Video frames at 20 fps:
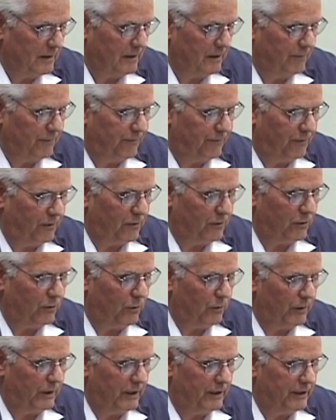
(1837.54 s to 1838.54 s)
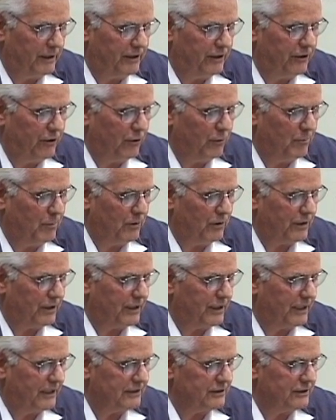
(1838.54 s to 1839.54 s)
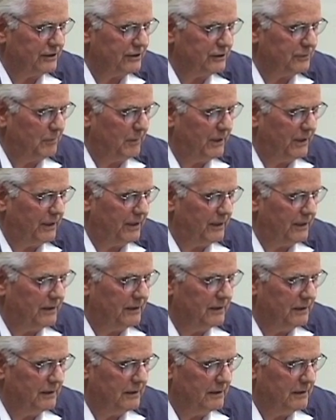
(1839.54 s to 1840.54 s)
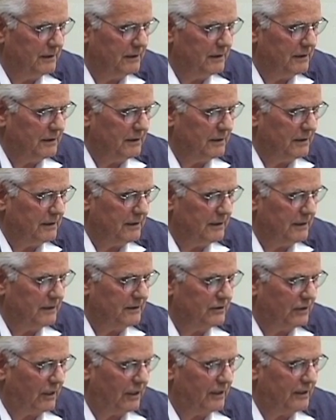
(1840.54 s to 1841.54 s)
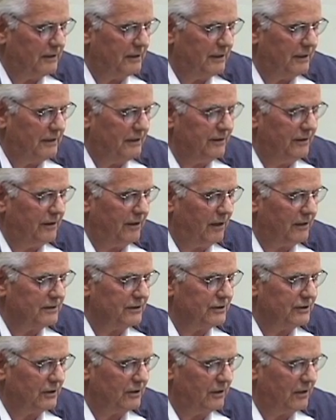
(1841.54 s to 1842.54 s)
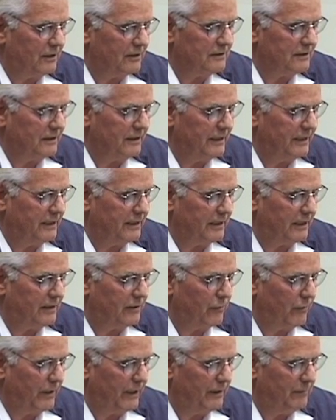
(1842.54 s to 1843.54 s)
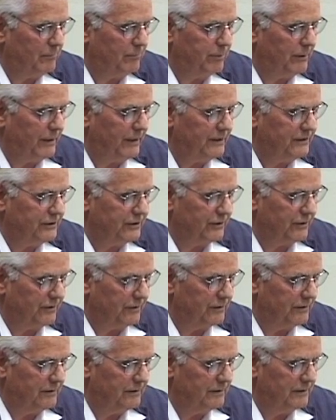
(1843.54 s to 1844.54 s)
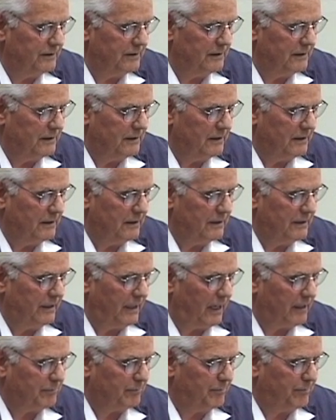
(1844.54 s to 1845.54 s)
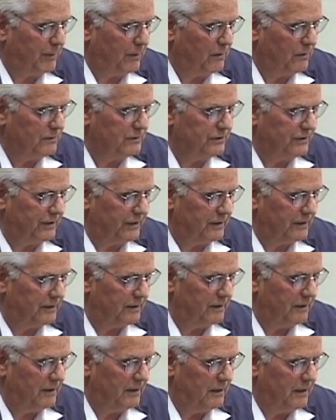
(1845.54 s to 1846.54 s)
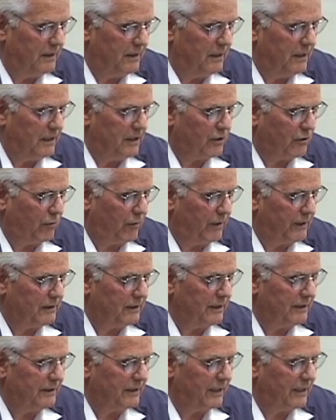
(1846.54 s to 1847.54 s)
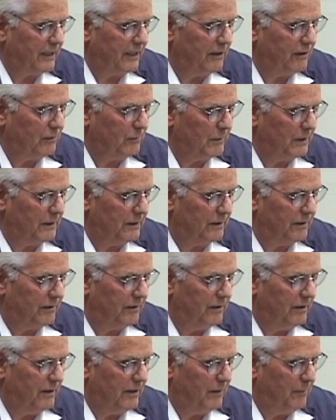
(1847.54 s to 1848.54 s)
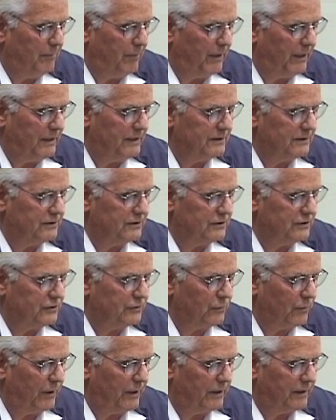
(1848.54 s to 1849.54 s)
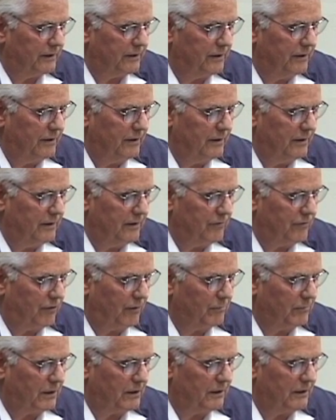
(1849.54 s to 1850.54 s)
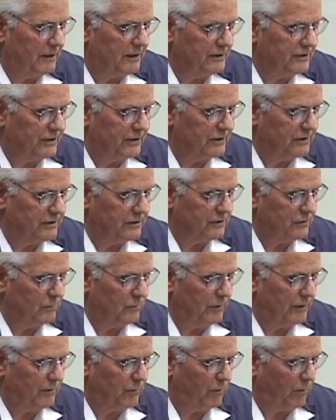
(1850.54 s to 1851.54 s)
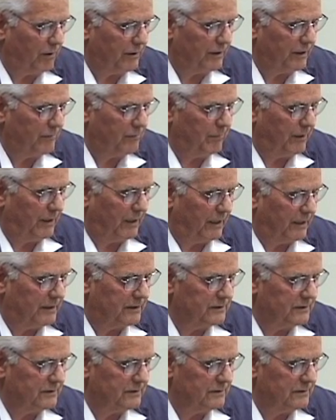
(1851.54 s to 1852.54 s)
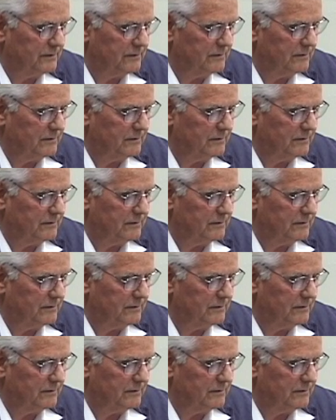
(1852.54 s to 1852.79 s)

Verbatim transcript: A photo in a yearbook catches me as I lean nonchalantly on a green bleacher, not posing, cradling a helmet, paint streaked from collisions with running backs.